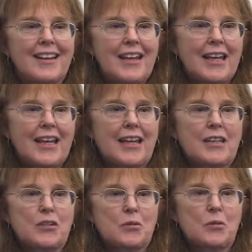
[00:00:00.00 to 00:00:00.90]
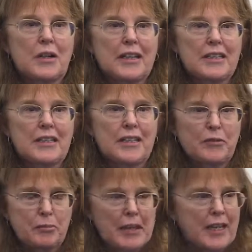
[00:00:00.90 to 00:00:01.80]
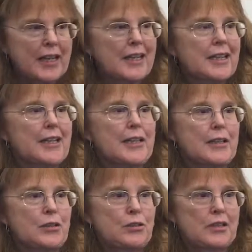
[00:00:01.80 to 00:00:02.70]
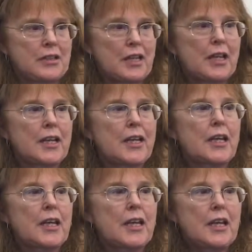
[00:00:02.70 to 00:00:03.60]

and wanting to give back to society.